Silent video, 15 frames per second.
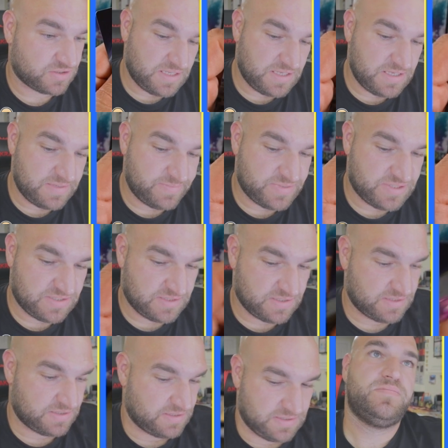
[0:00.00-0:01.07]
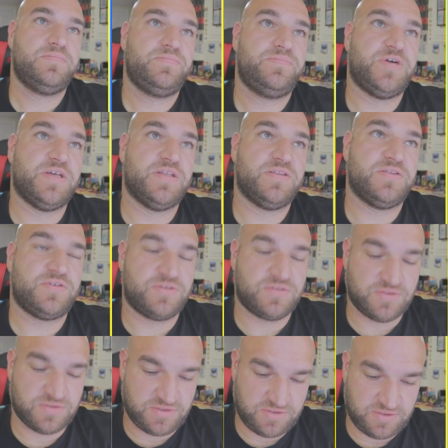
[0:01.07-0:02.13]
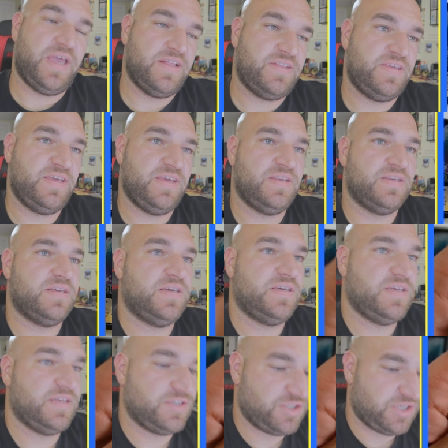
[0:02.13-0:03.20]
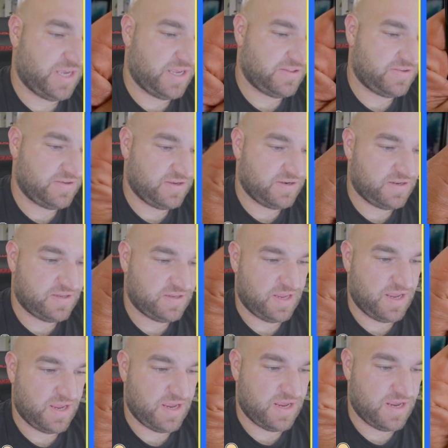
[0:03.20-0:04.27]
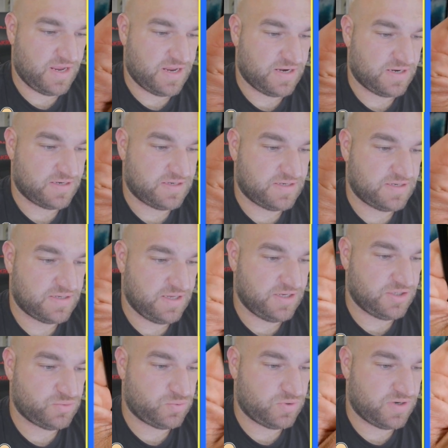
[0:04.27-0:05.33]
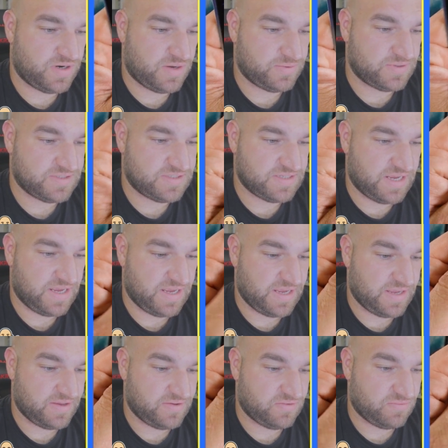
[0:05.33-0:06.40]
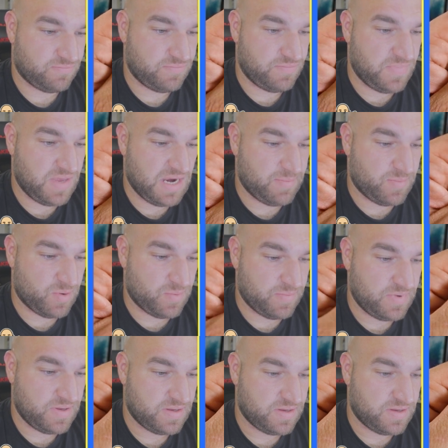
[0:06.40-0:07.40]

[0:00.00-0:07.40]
Thebes, but there's 18 enchanted, and each one I would say is minimum